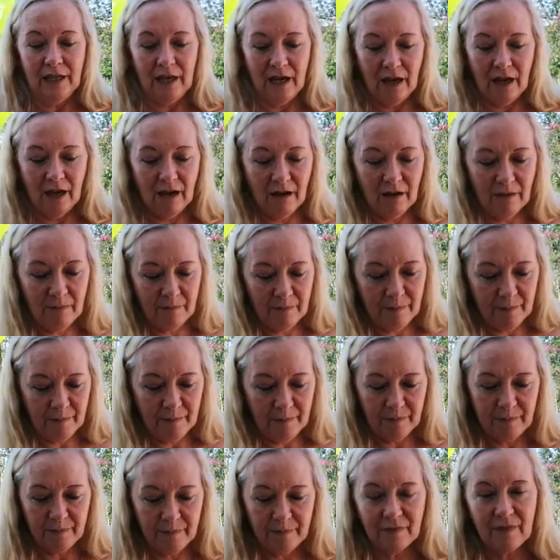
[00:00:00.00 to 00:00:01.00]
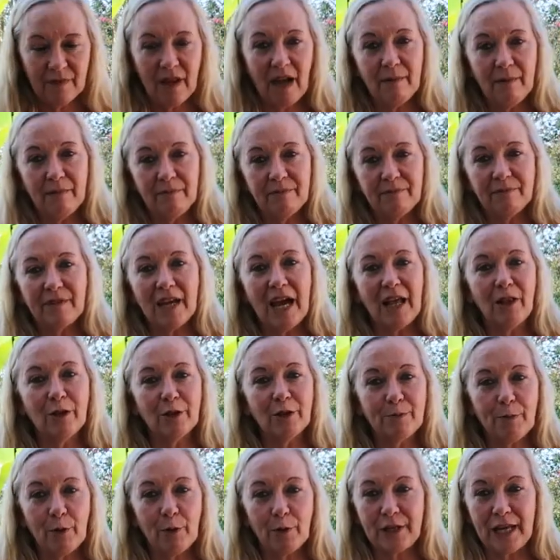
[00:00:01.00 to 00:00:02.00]
Um, Tyler's
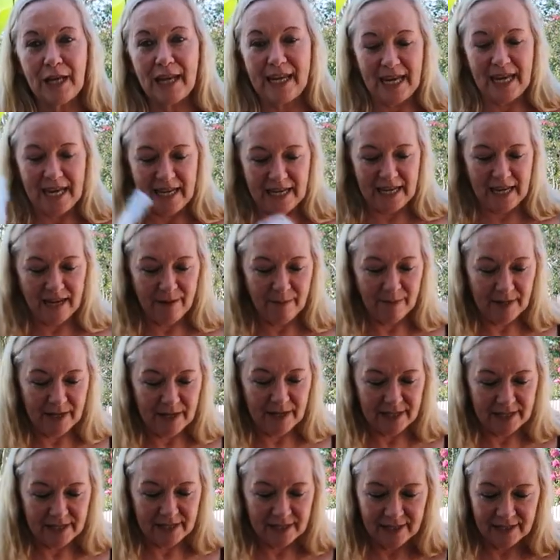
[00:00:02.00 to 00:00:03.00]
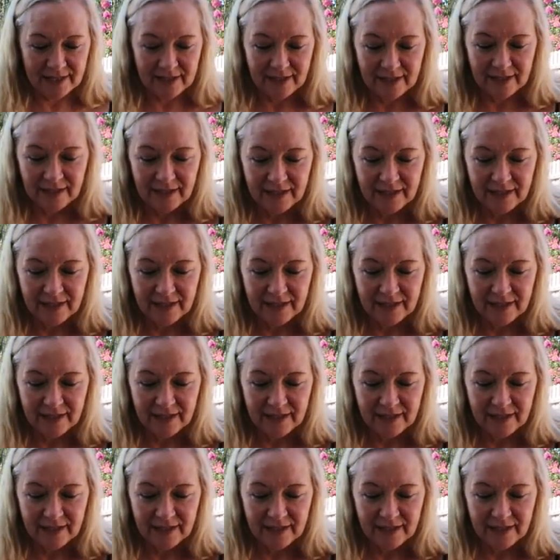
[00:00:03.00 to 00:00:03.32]
birthday cake came out.